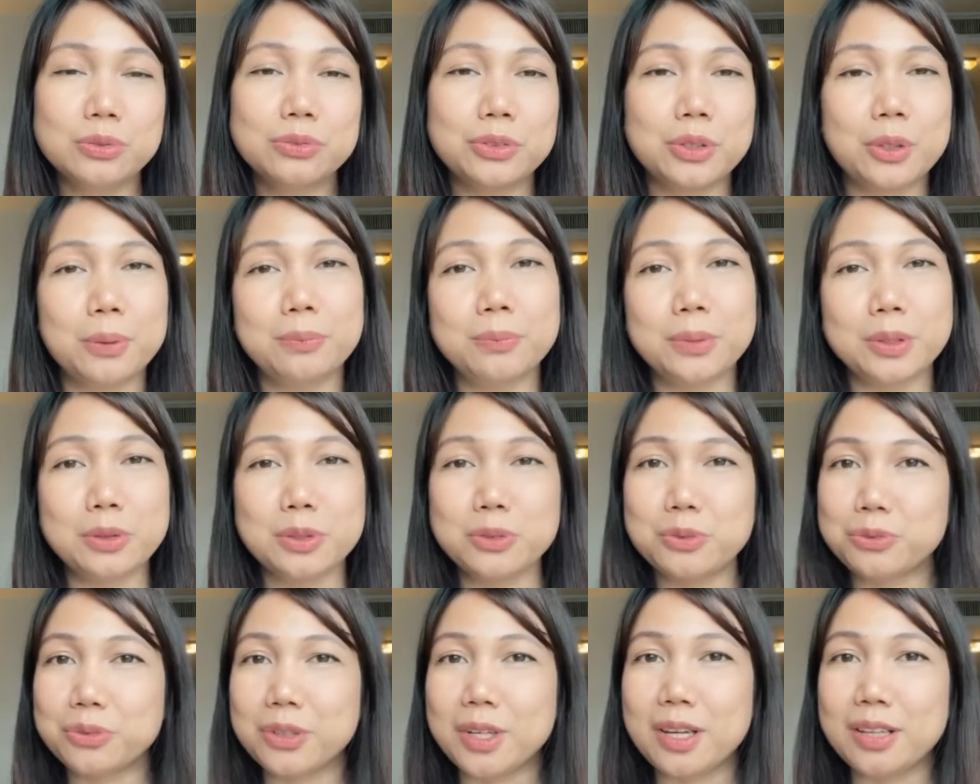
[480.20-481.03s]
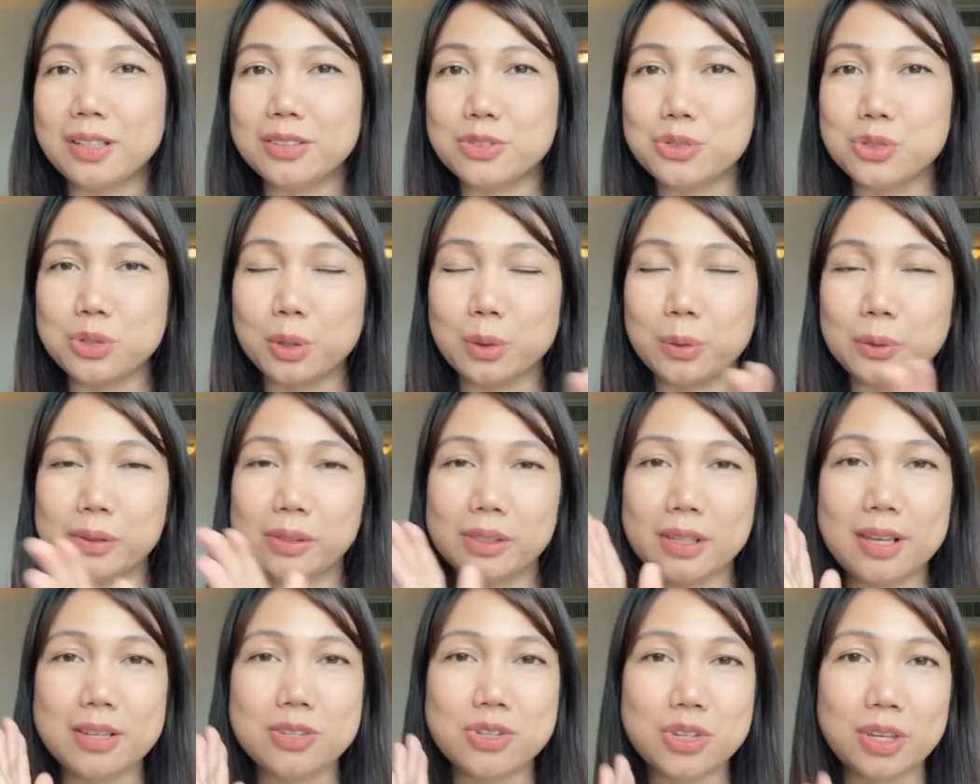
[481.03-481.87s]
from a good friend, Joel
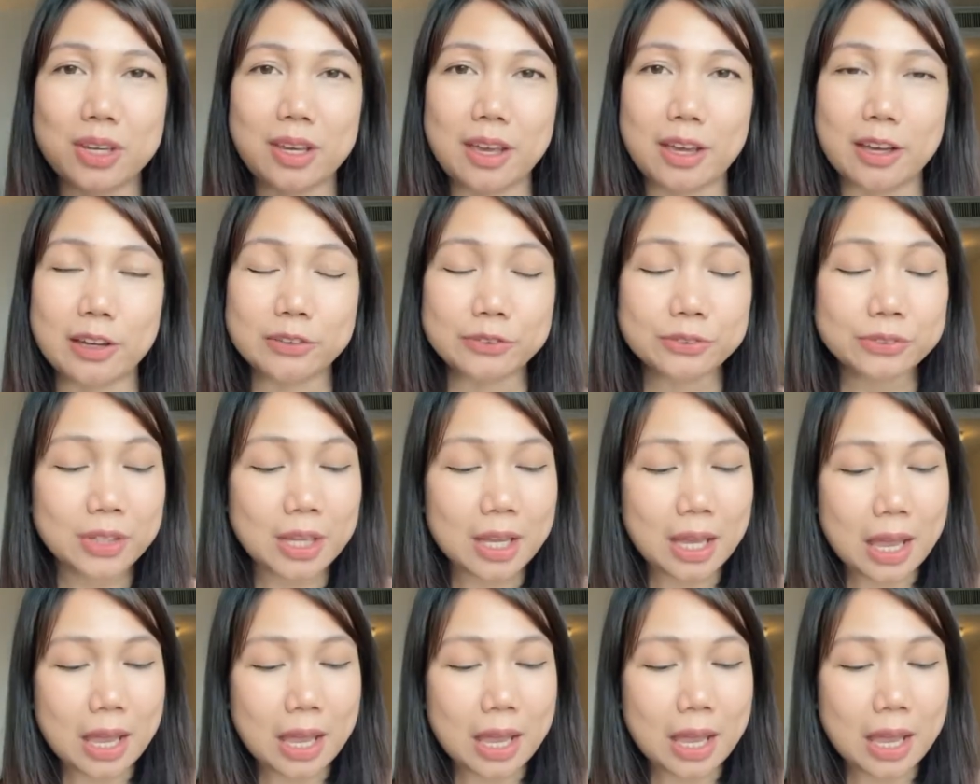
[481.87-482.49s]
and JF.